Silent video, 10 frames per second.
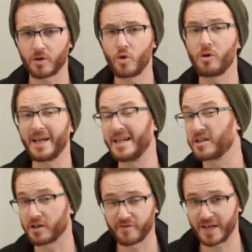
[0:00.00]
Google
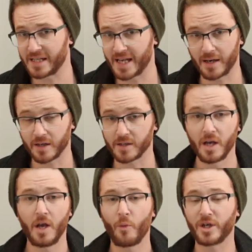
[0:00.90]
interface settings,
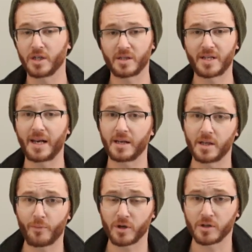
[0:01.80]
which is settings
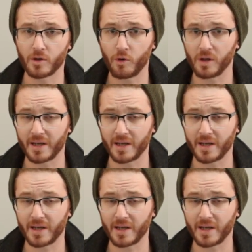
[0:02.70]
in a person's Google